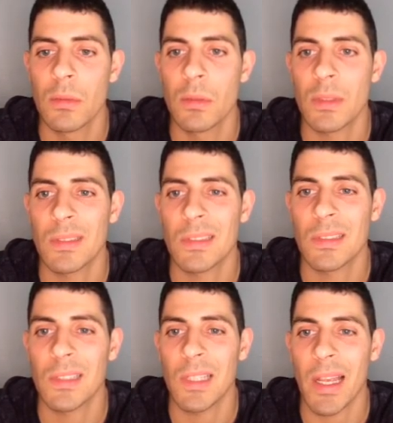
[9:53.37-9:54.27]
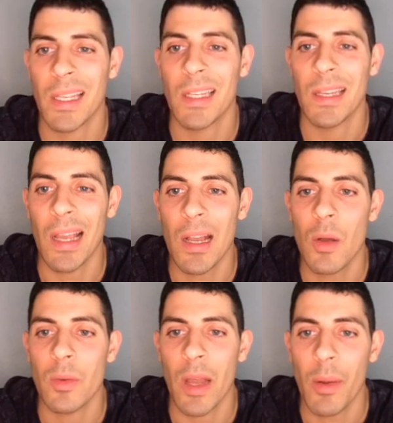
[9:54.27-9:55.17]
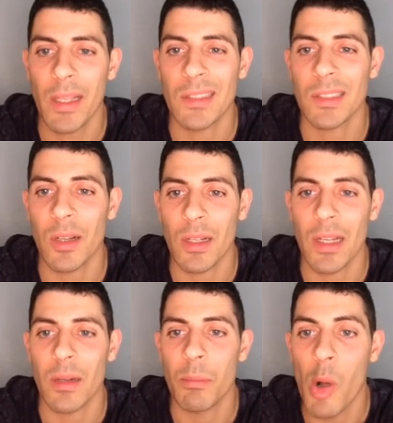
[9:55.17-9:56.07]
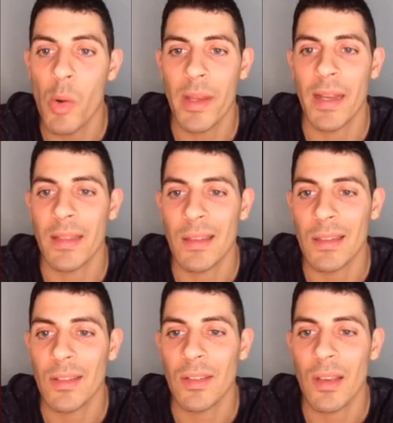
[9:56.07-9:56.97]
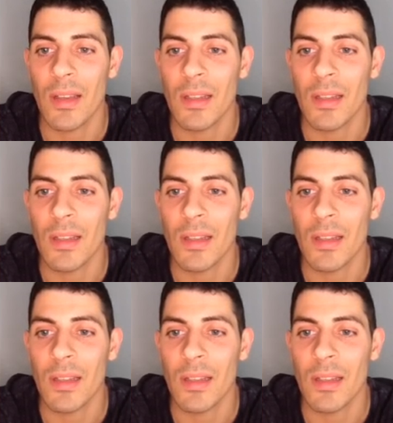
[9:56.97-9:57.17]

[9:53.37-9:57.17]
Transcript: Let's see. I can now I can start kind of poking at this